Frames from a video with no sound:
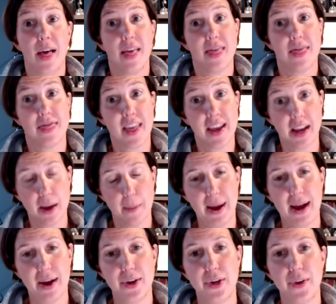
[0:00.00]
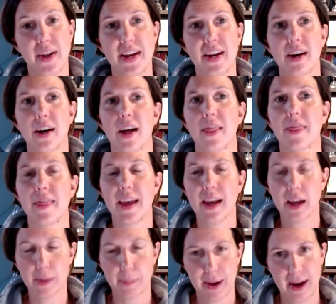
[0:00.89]
Think about who they are.
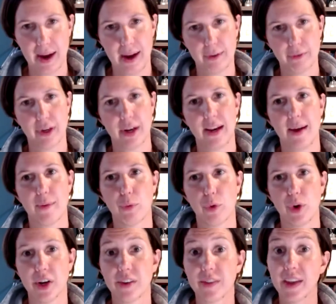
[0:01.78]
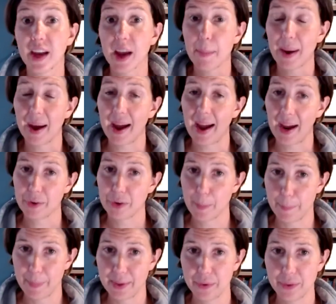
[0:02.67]
Think about how to leverage. Think about how to
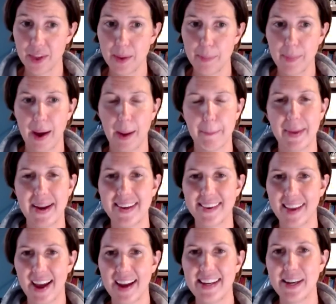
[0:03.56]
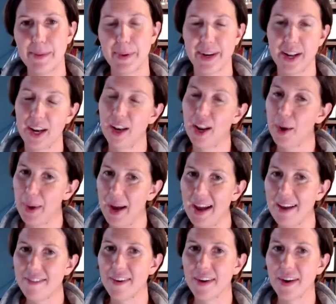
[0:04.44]
build them and maintain them in a low
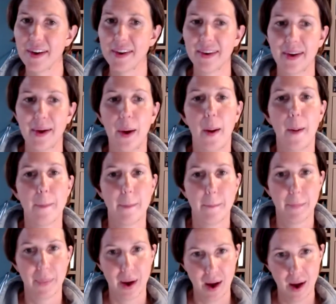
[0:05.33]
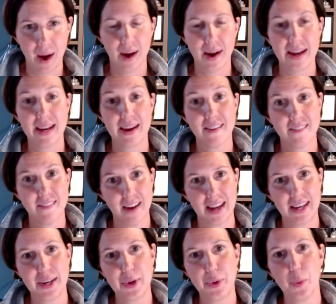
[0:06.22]
effort but high
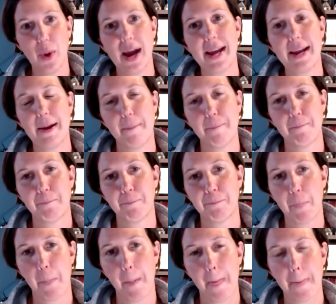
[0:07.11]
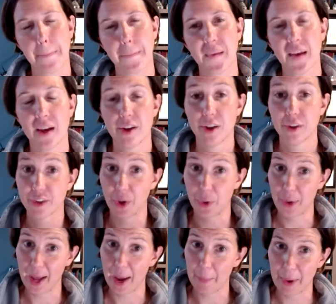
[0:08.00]
value way. So
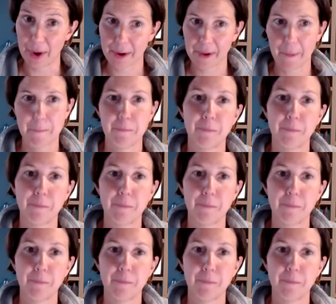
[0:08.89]
network.